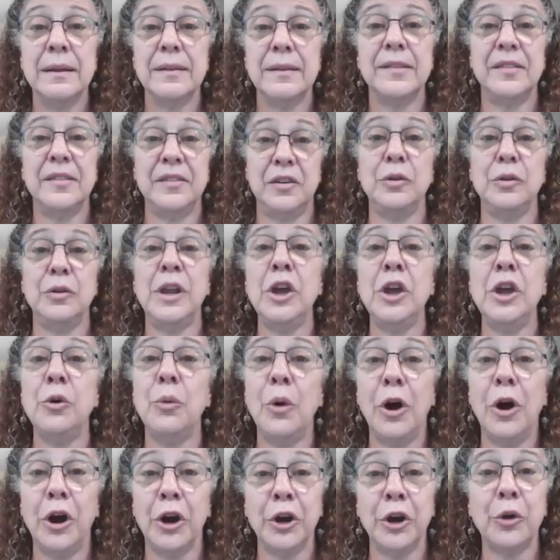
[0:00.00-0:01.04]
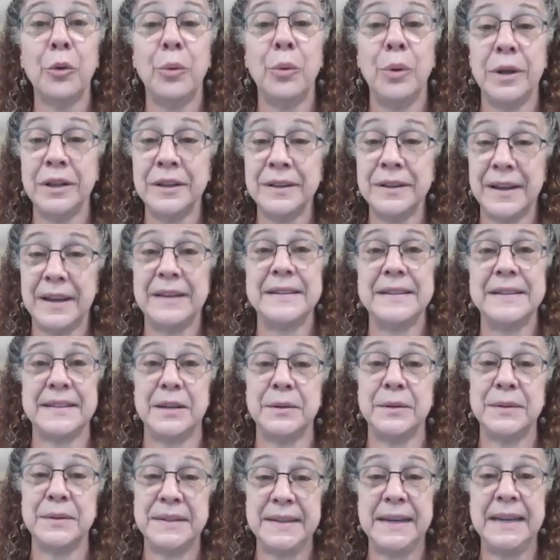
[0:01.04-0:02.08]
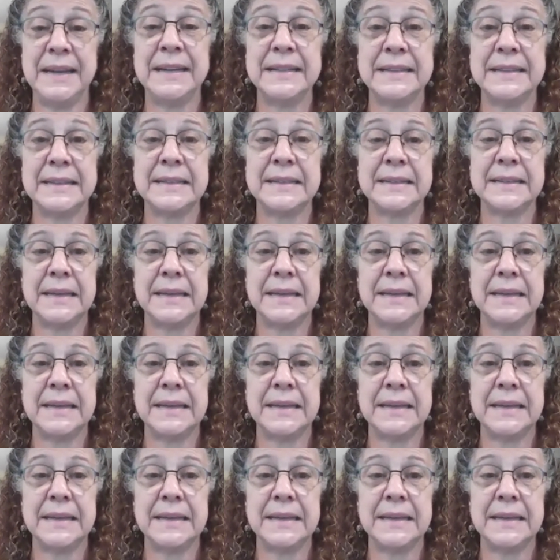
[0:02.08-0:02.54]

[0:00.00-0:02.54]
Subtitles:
Studio Art Quilt Associates.